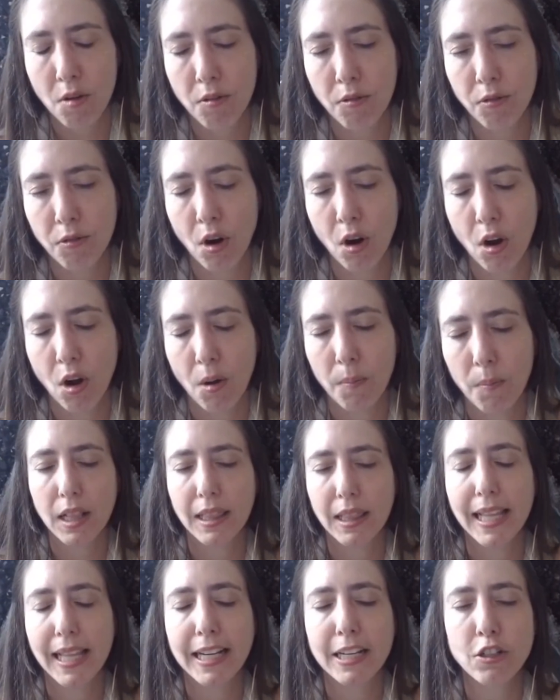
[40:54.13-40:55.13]
from
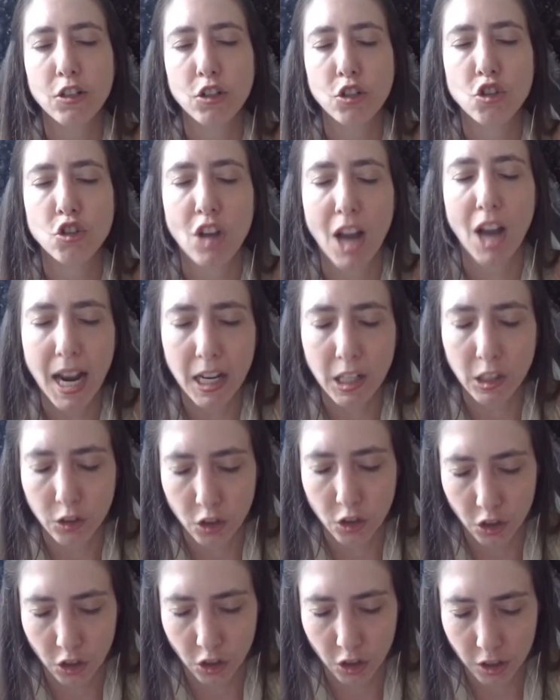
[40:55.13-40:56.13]
later
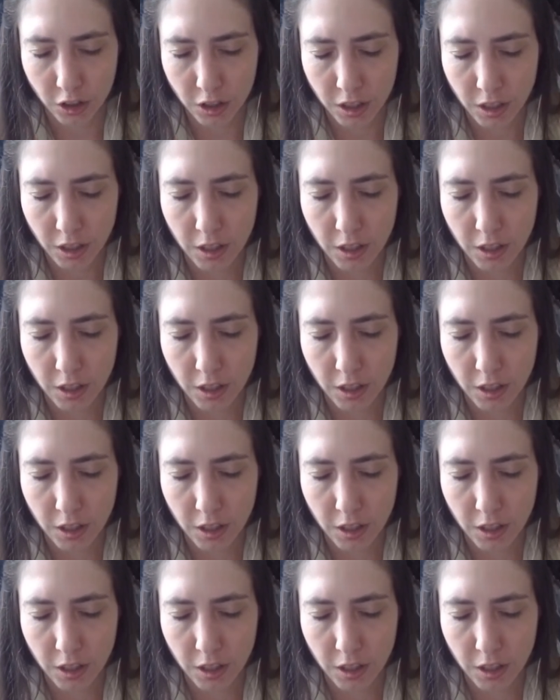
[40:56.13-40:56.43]
childhood,